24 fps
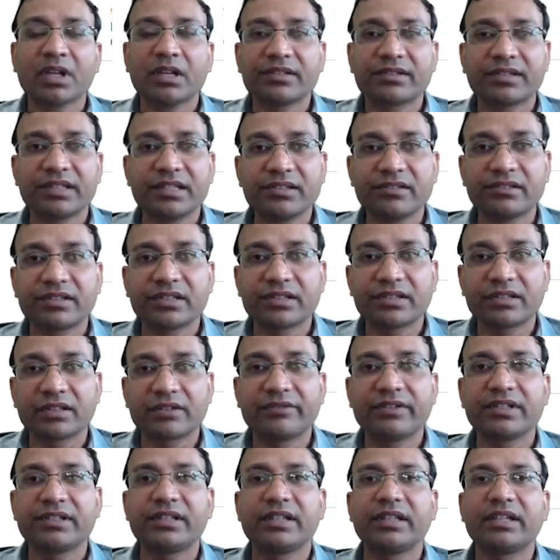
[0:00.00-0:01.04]
Since the
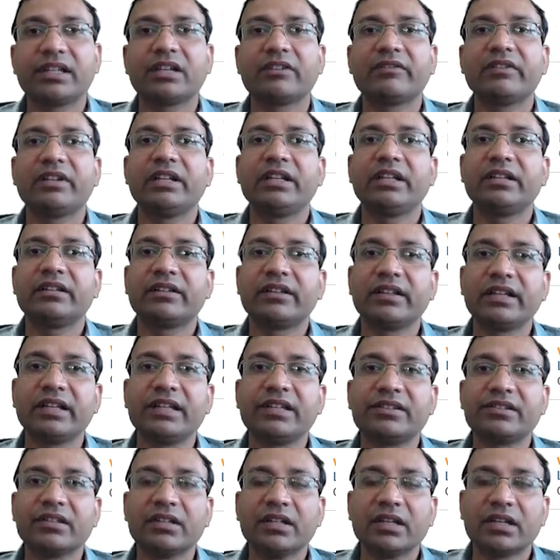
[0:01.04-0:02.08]
surface area will
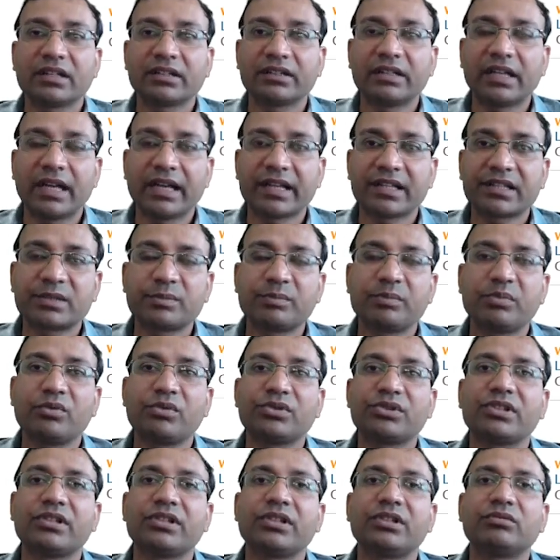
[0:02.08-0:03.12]
increase, the
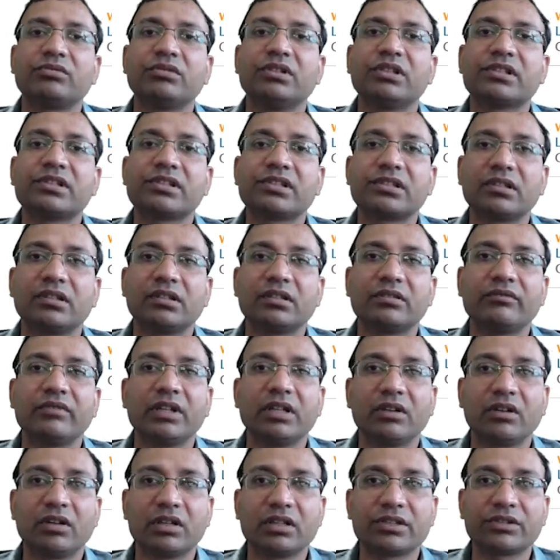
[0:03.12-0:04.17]
exposure to the sun
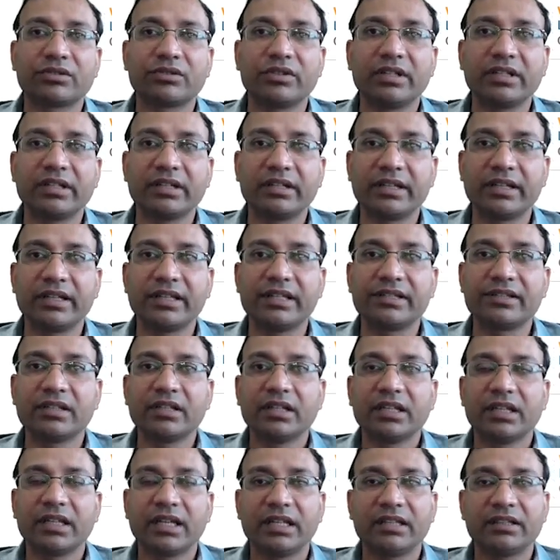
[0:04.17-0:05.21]
will also increase
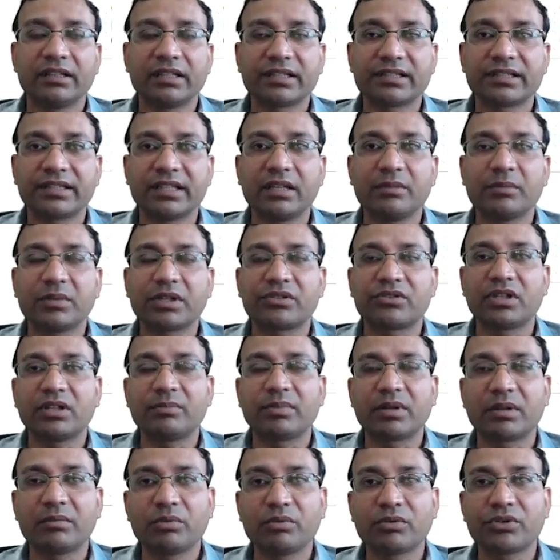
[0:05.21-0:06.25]
in the same actually
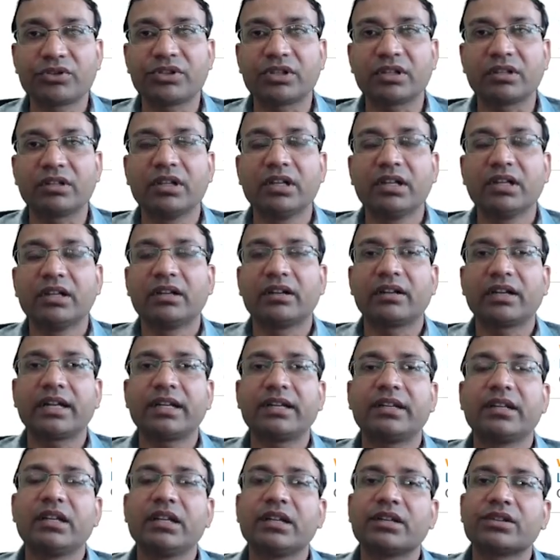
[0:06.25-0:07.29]
proportion,
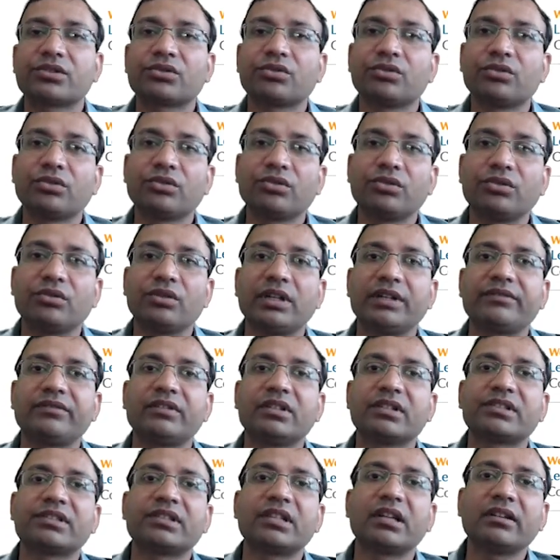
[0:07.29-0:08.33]
right? So if
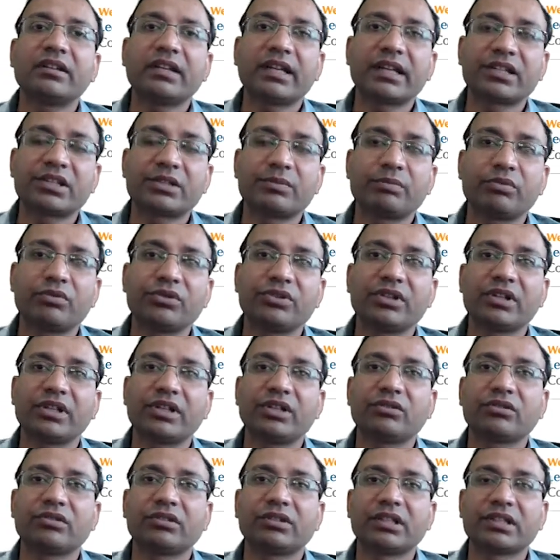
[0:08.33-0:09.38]
the sun exposure,
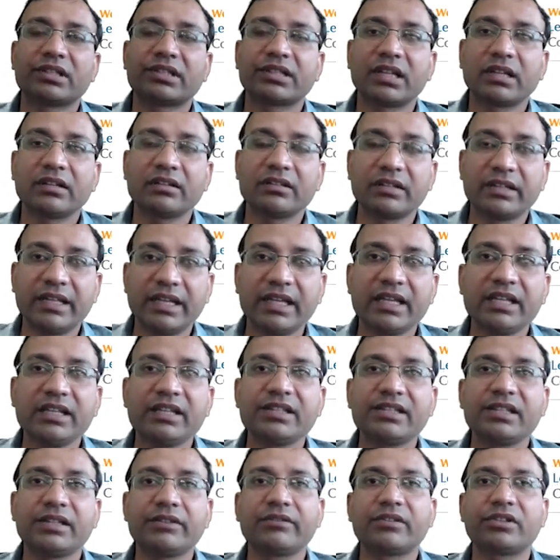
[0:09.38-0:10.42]
the sun gain
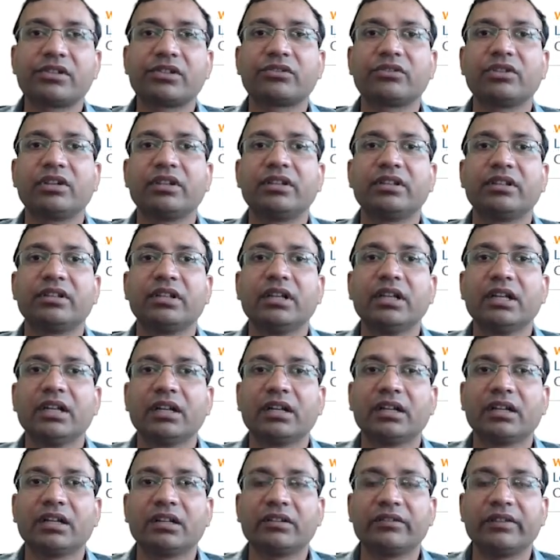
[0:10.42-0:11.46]
is actually
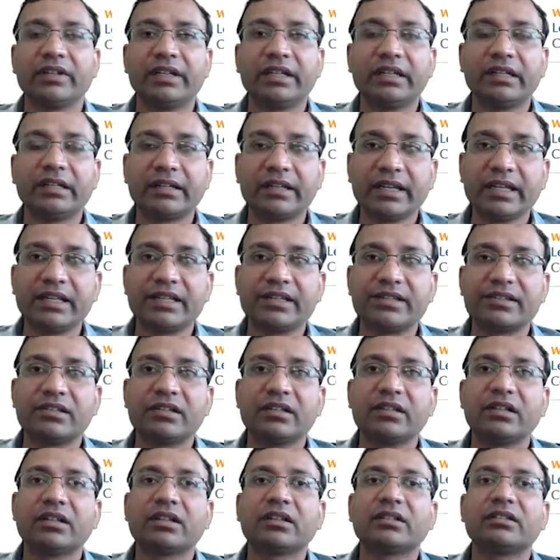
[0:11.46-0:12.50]
will increase,
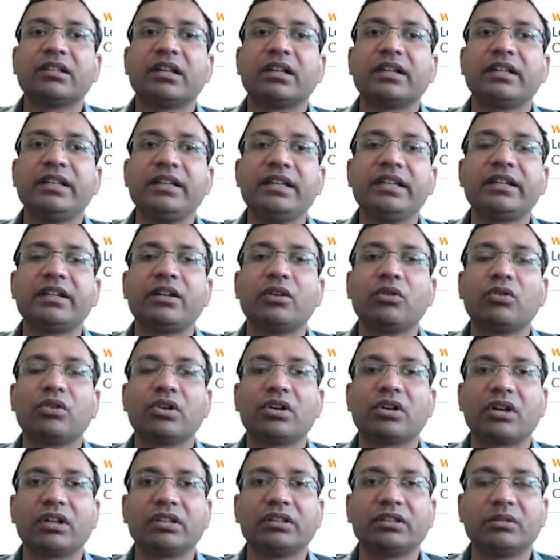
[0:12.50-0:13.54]
the heat
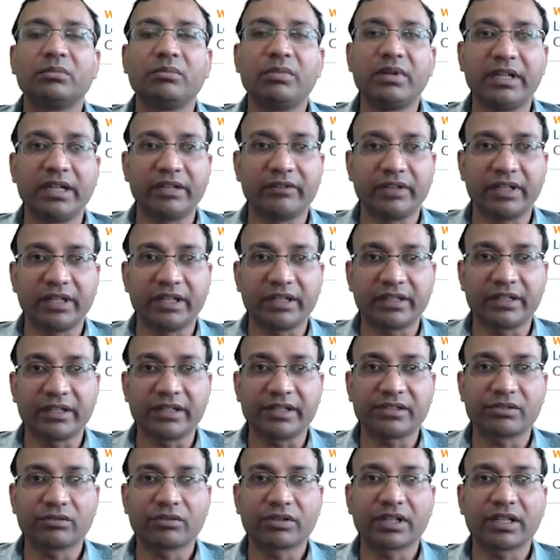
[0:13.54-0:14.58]
load on the building will
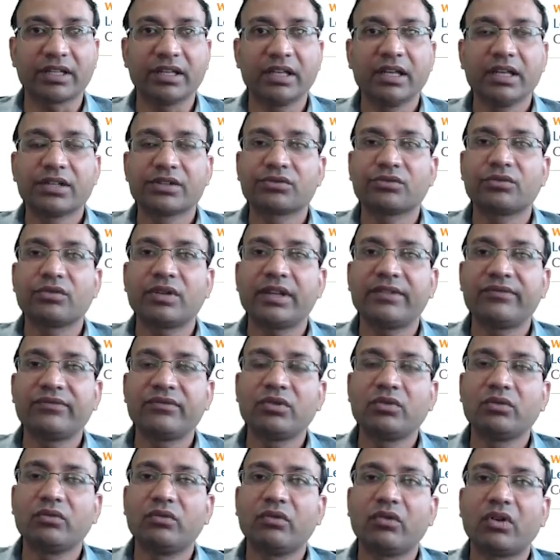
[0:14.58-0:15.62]
increase. Okay, so if
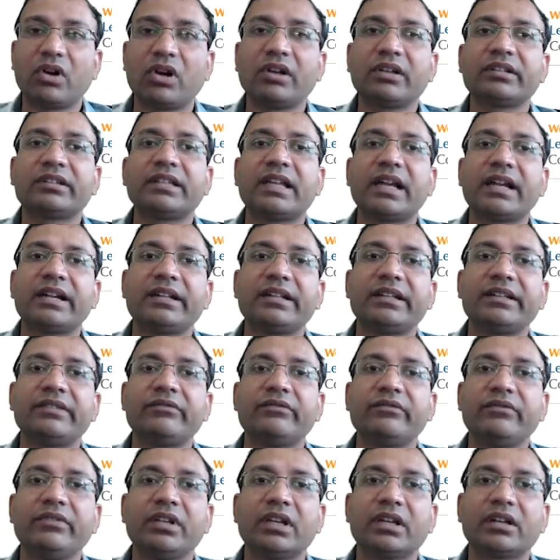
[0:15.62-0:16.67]
you want that
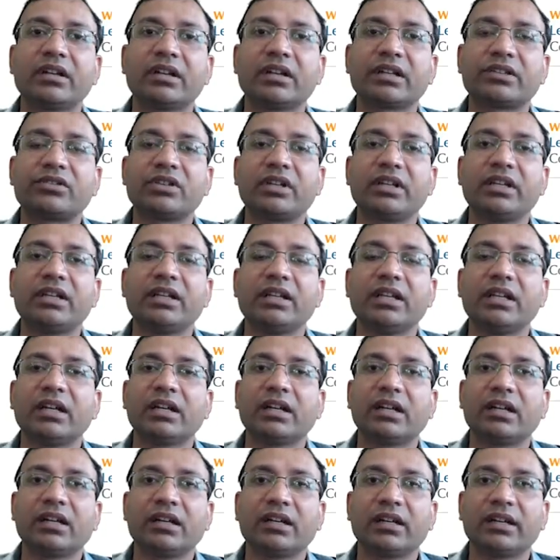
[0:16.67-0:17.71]
actually
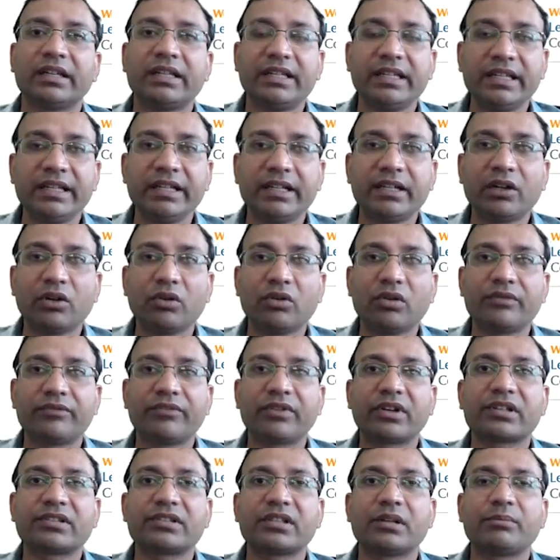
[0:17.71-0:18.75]
heat load,
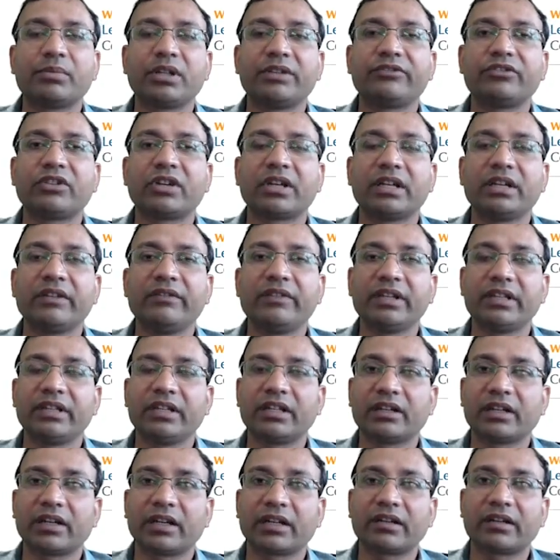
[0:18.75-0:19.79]
for example, if you are living
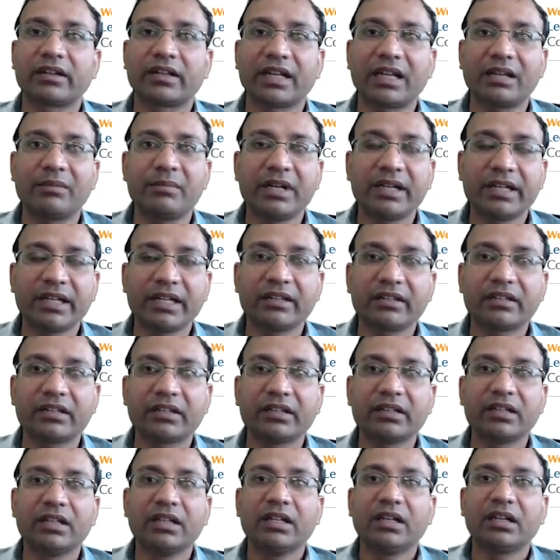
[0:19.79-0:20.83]
in like a climatic
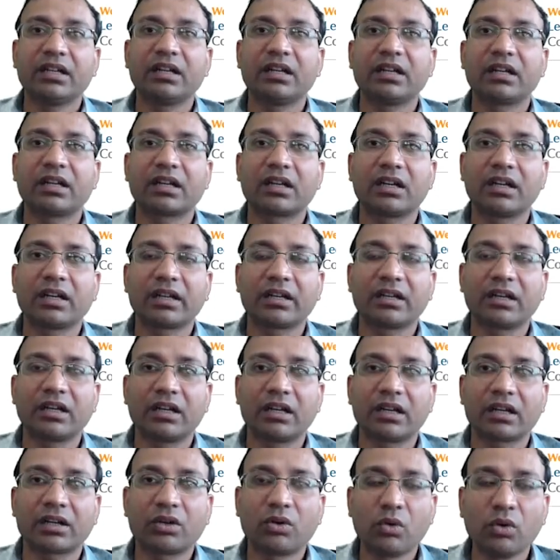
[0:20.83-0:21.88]
like
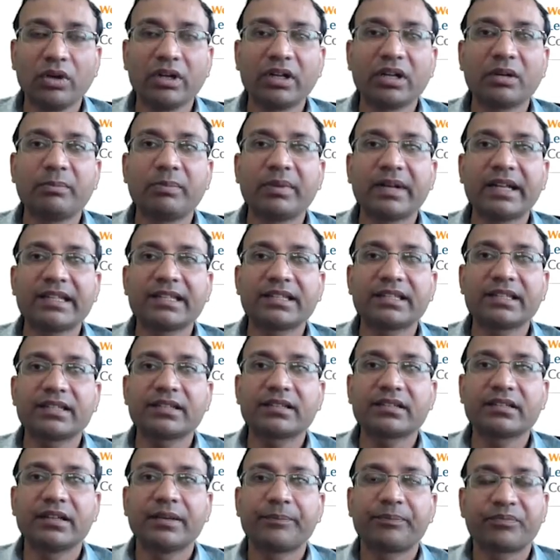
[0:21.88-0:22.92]
a colder
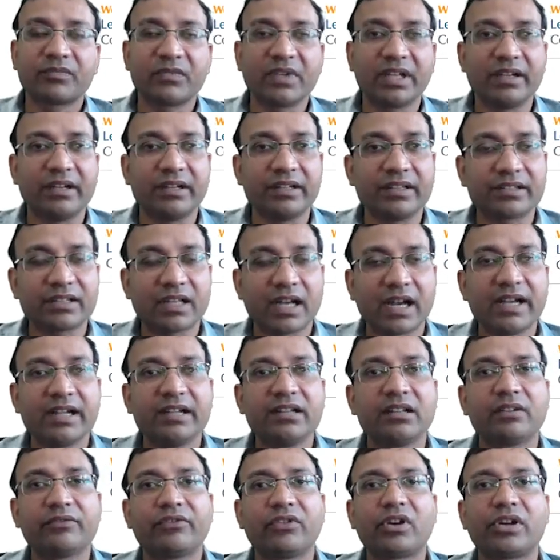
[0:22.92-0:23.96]
places, then it is
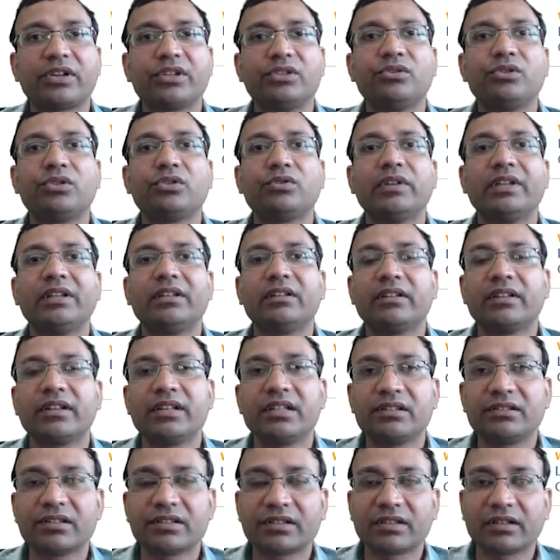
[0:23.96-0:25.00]
ideal for you to
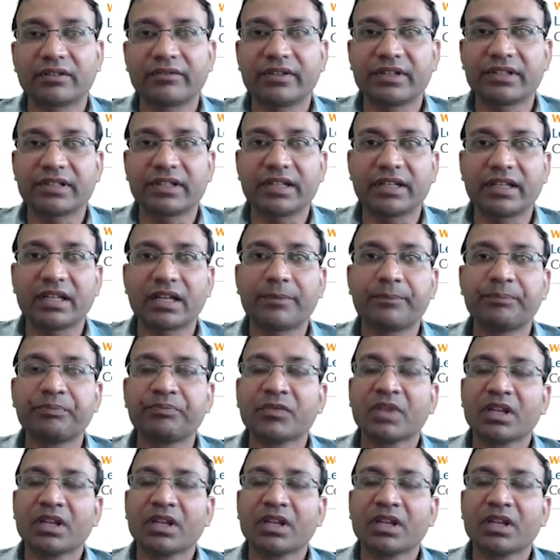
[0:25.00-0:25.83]
increase the surface area.